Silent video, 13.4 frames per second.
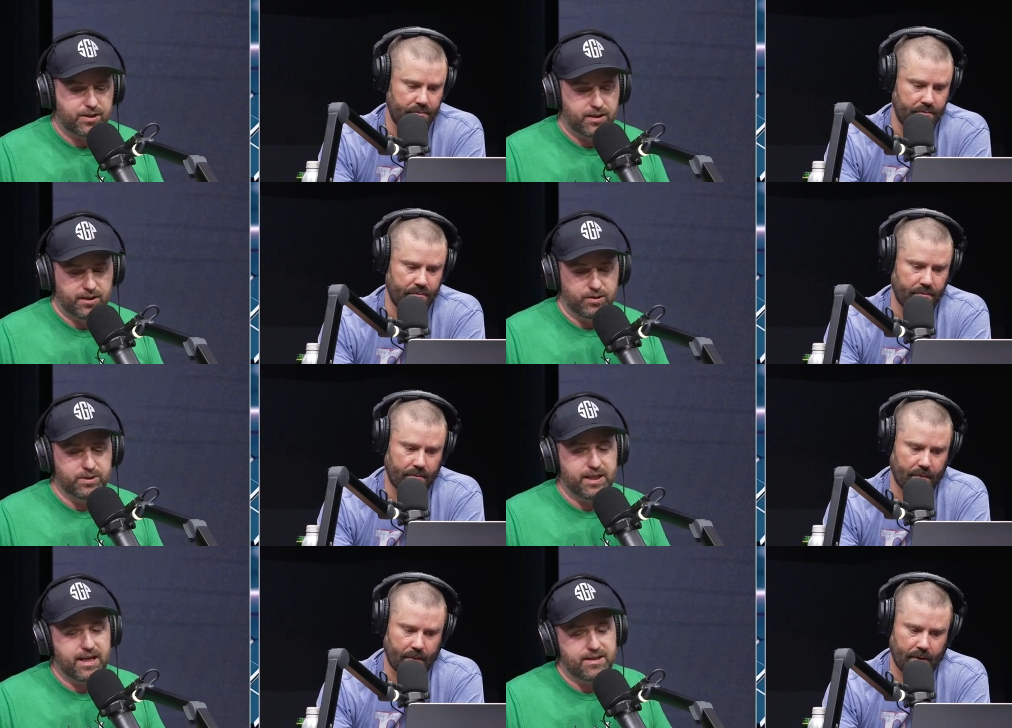Speaker 1: He
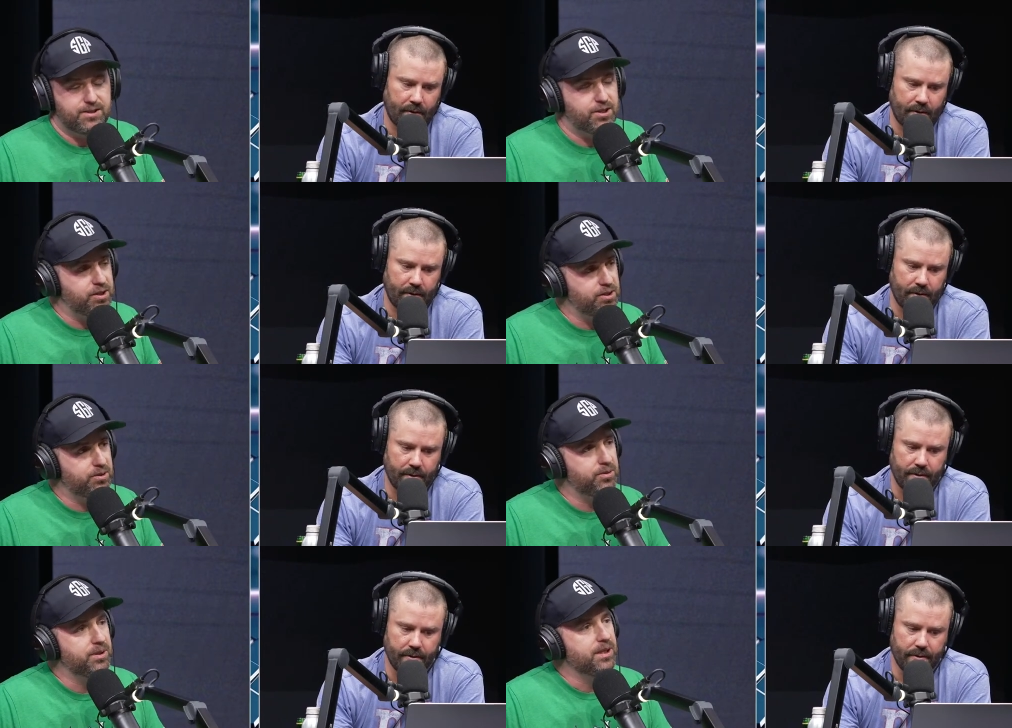only had
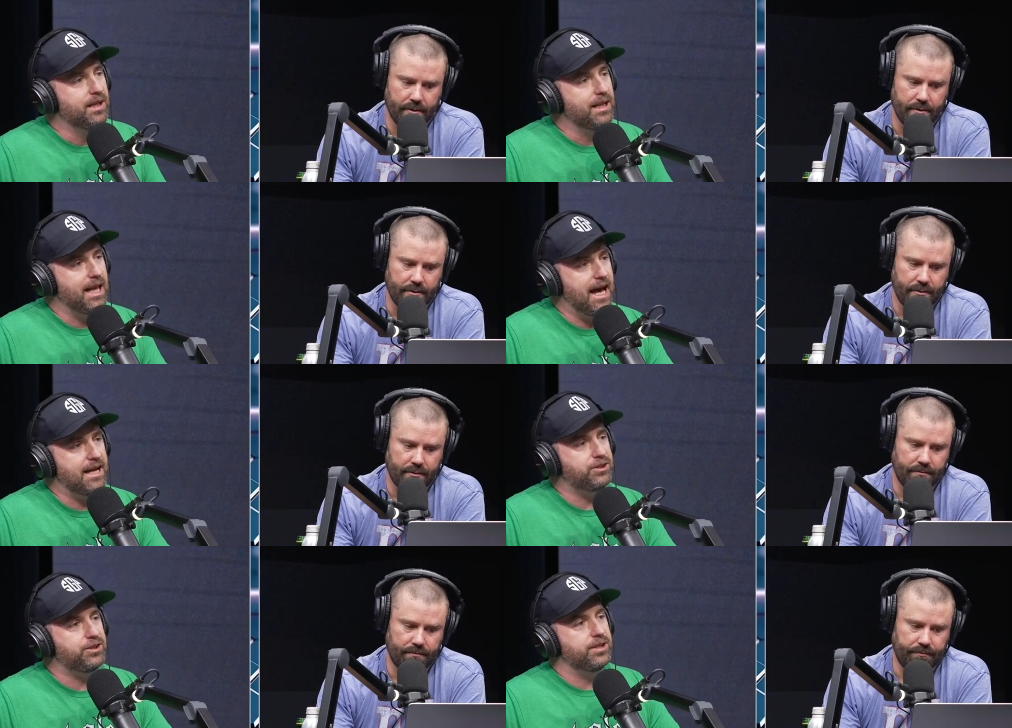two
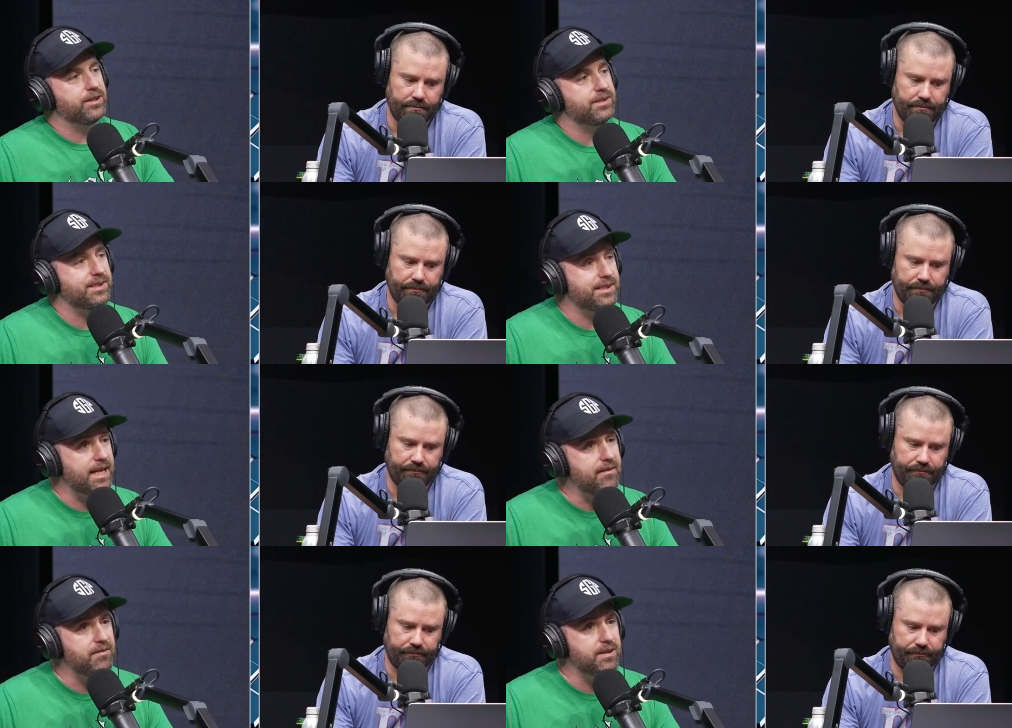last year,
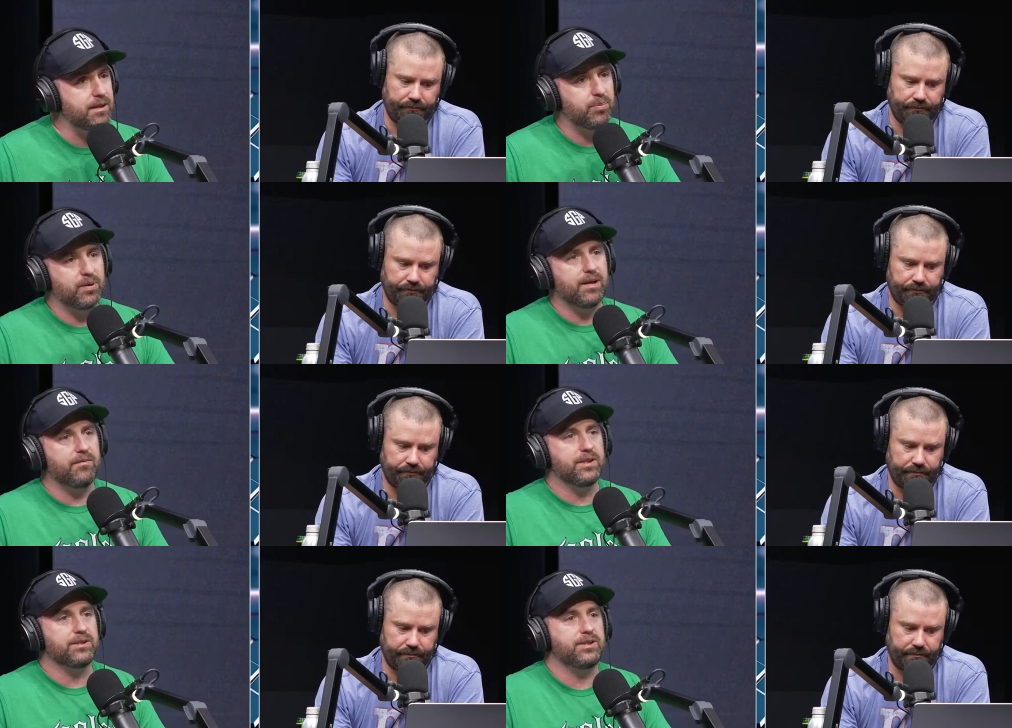seven the
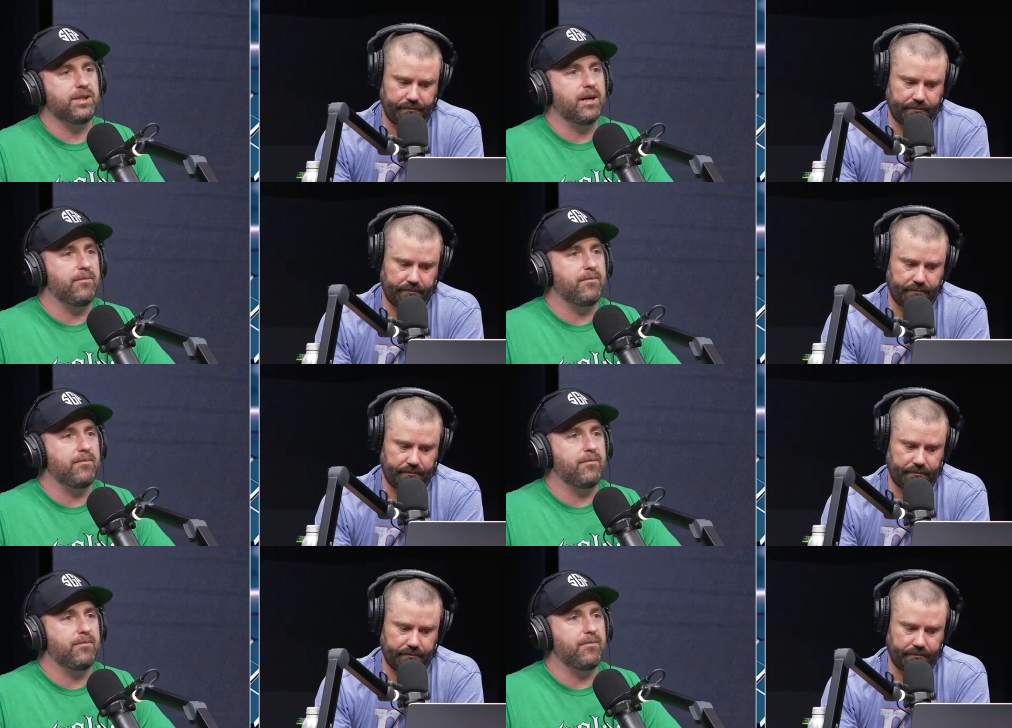previous year.